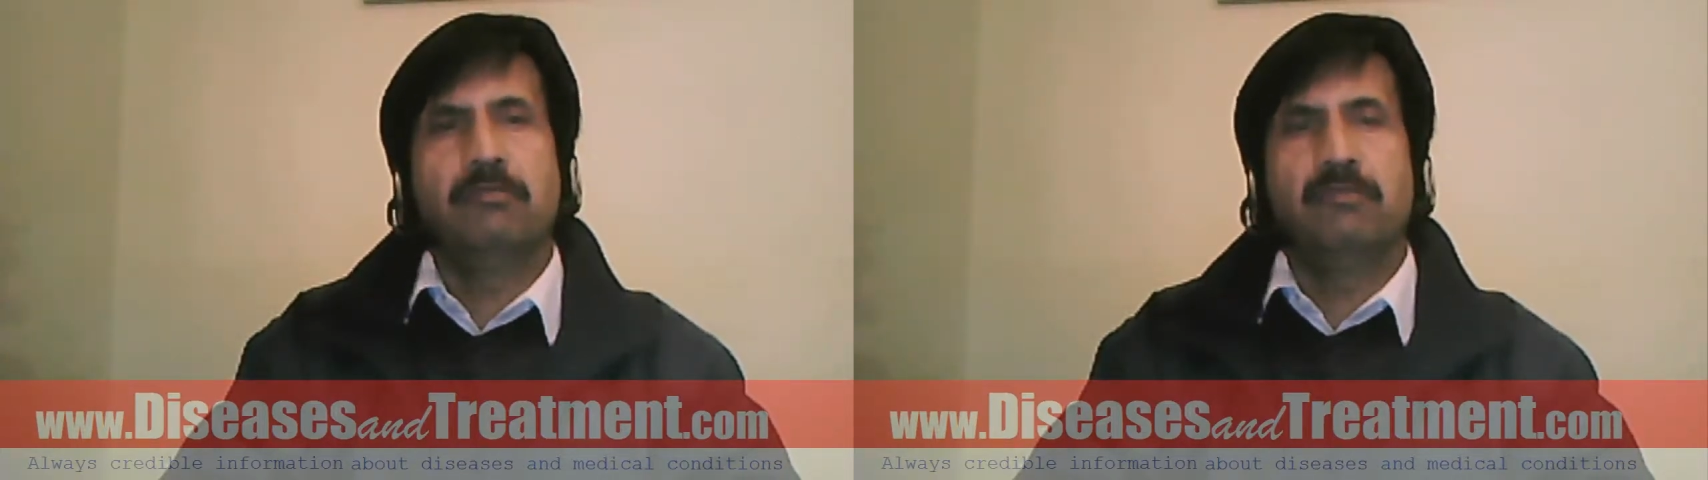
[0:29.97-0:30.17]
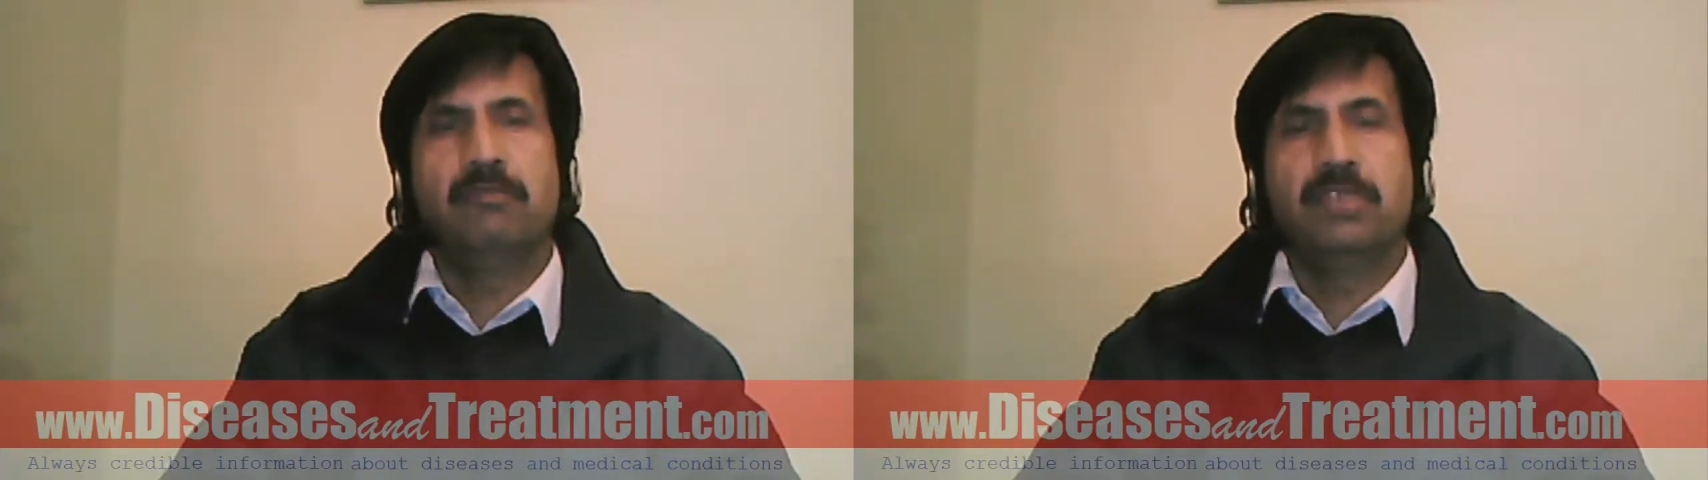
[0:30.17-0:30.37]

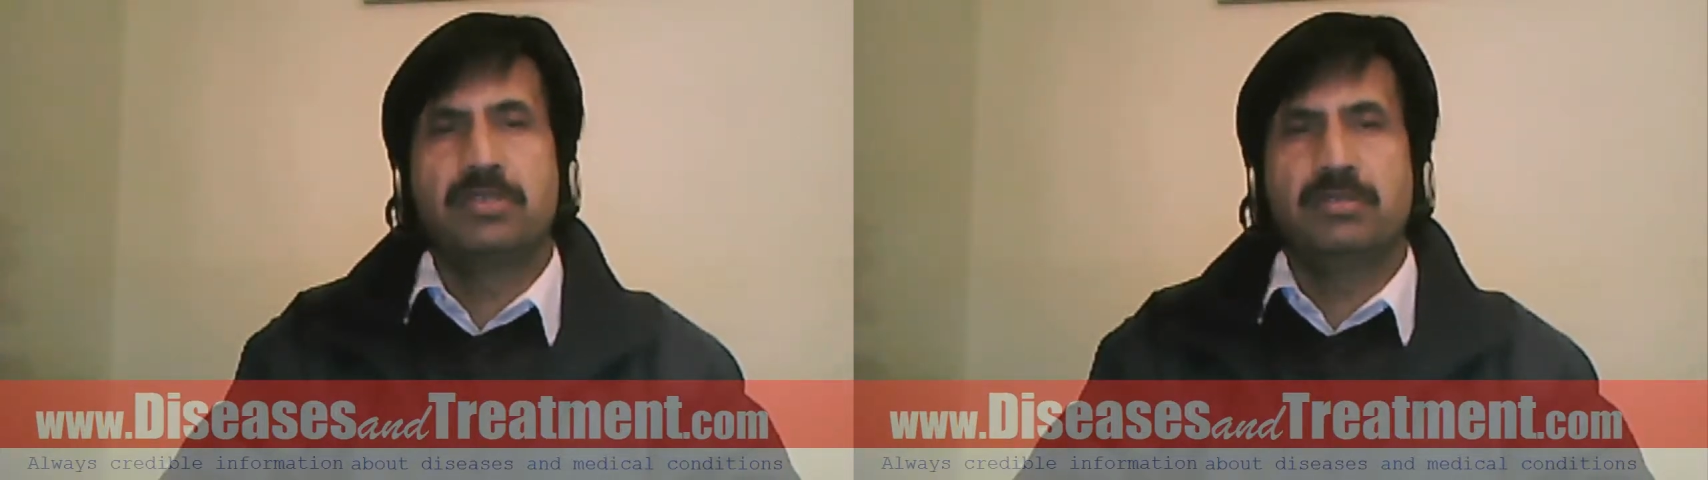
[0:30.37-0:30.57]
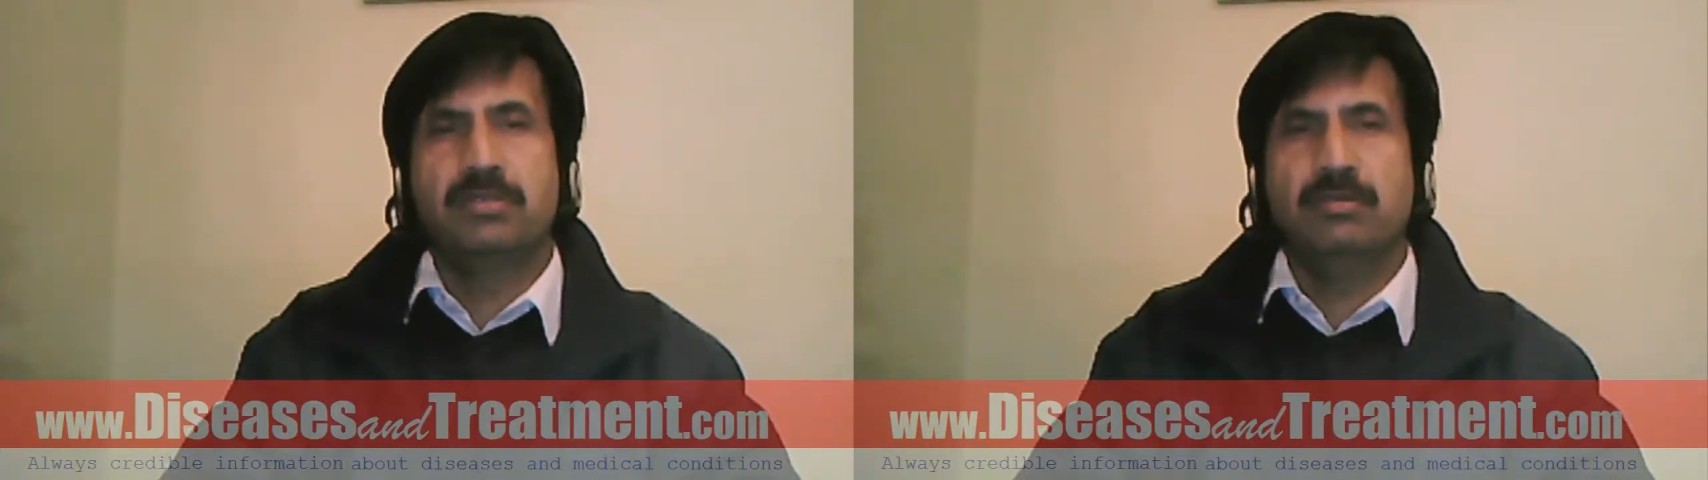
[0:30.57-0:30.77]

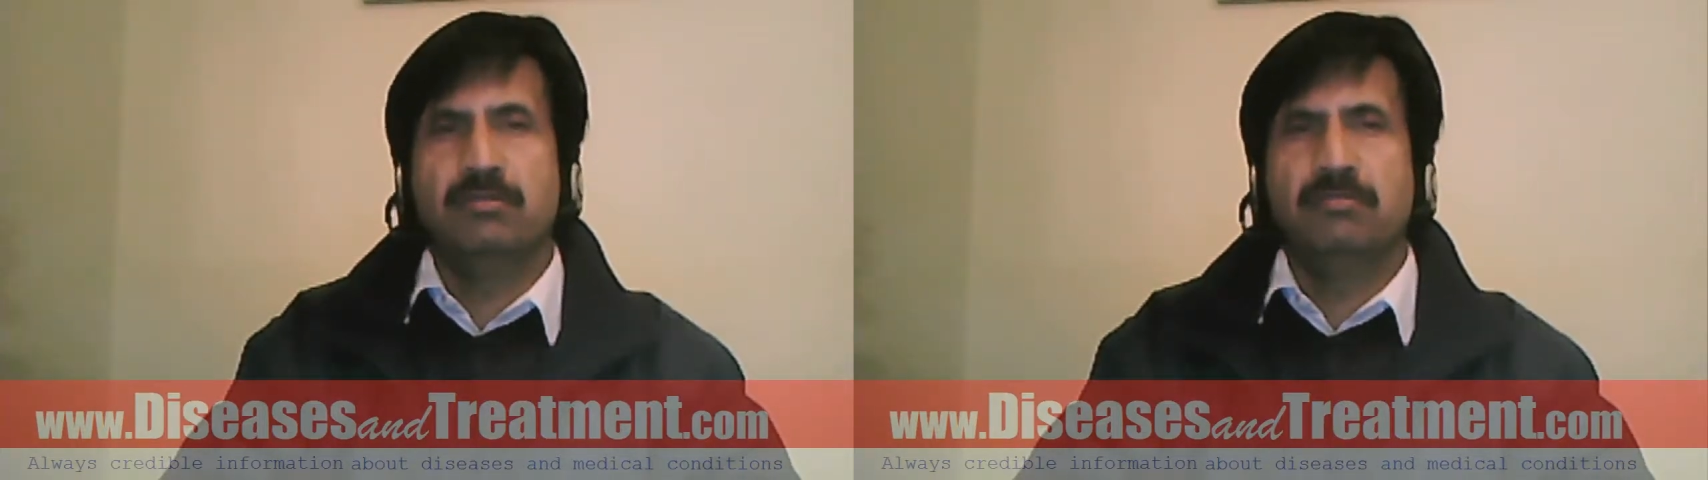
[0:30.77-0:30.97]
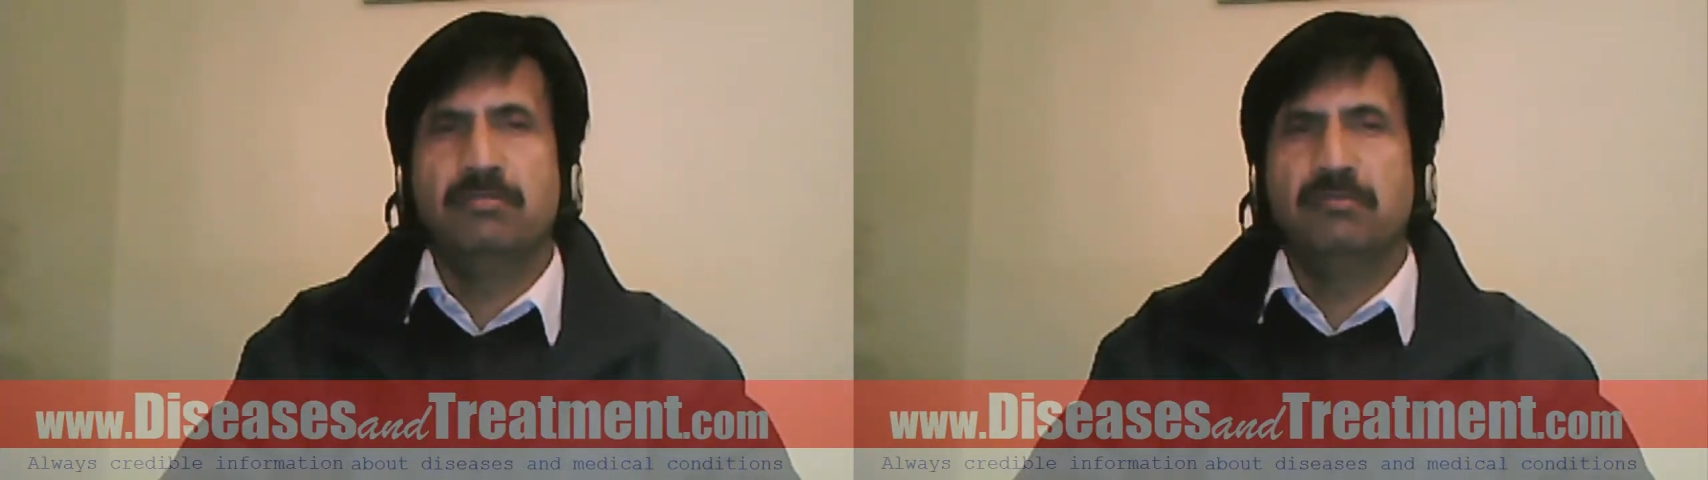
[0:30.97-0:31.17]
which
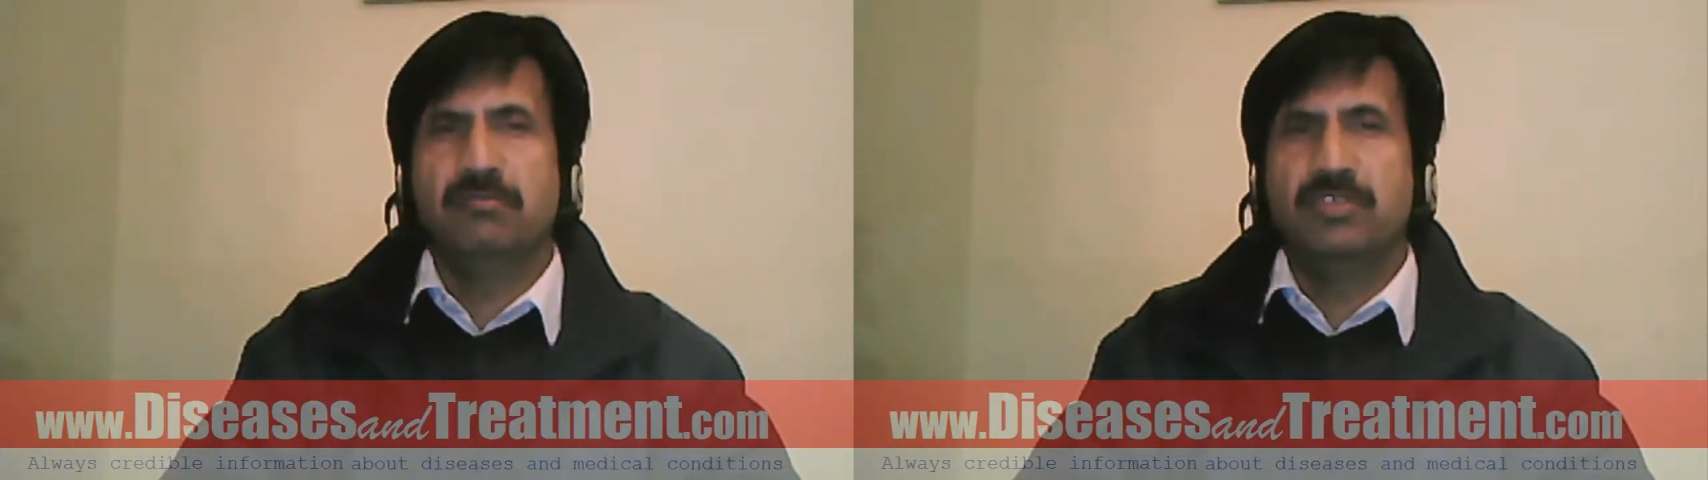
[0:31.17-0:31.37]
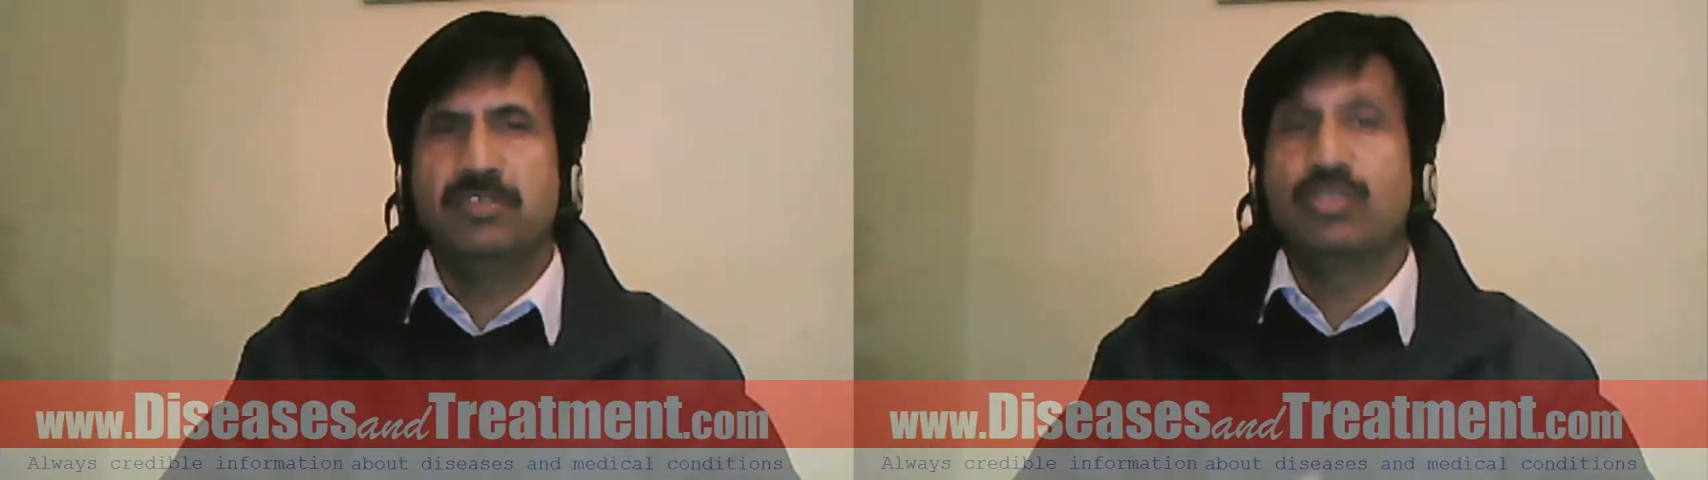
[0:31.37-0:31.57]
is